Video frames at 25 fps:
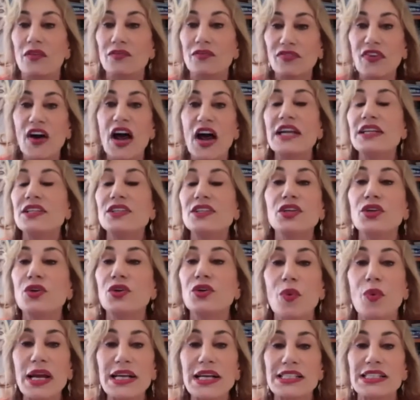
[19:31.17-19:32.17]
find
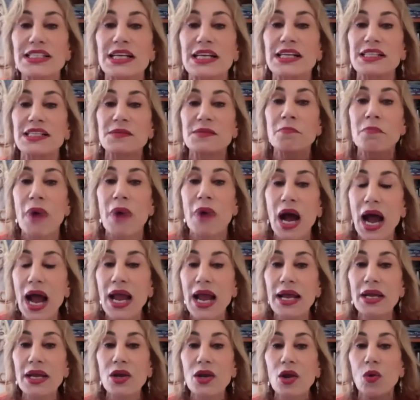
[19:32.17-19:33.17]
new ways, because
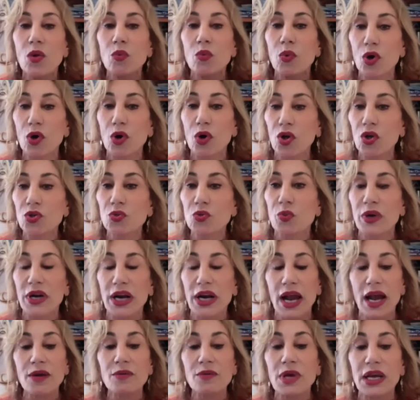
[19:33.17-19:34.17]
my world, when
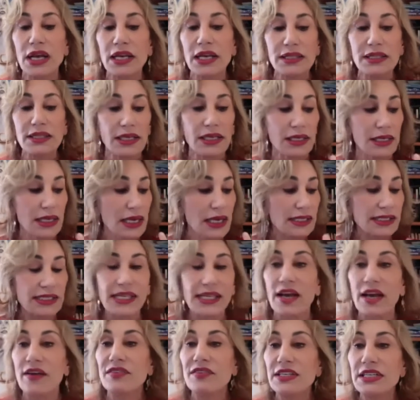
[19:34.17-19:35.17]
I was in the
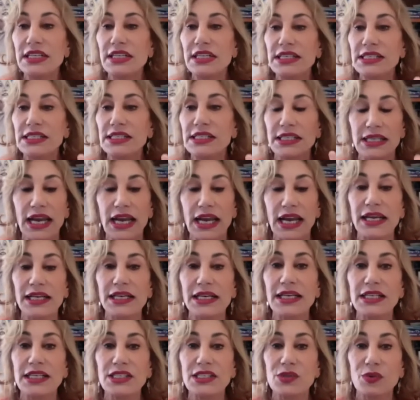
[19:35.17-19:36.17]
70s and
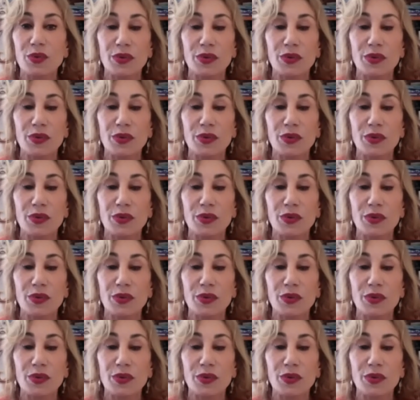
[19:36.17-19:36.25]
80s,